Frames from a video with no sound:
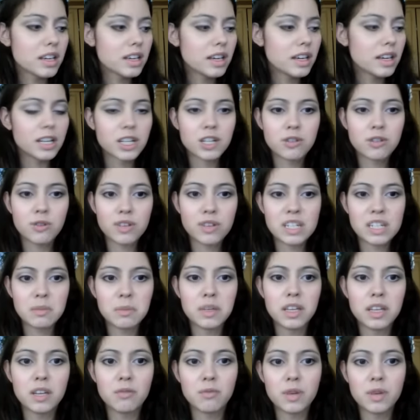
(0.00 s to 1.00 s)
And trust
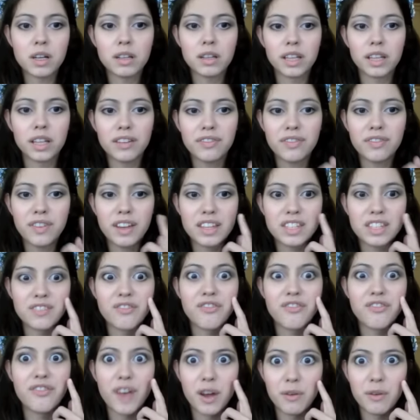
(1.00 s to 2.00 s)
me, in real life, it's
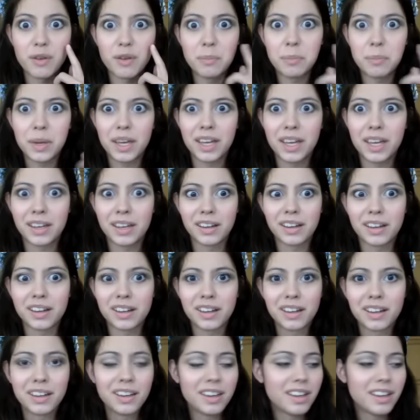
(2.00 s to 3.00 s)
very pink
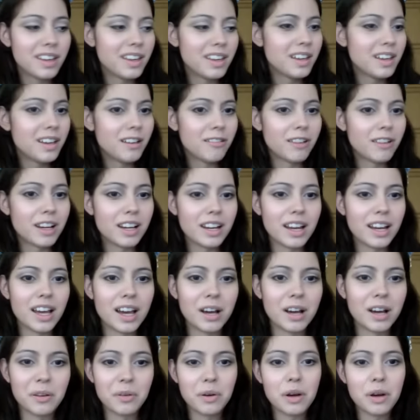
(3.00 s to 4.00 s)
right
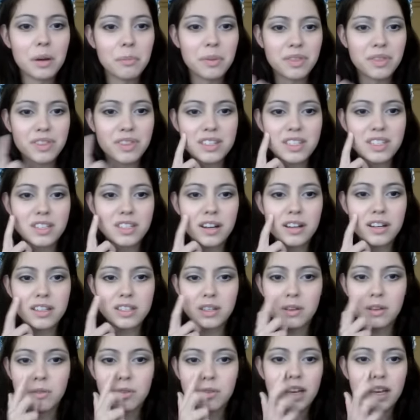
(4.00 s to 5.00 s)
now. But this side
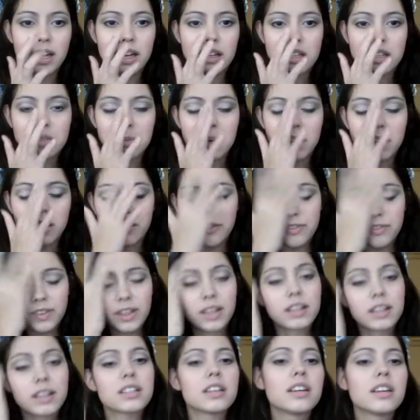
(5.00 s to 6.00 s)
is okay, it's
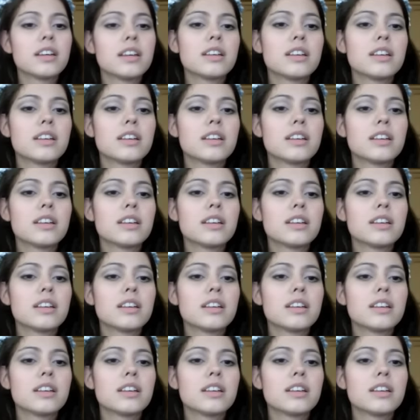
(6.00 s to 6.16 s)
perfect.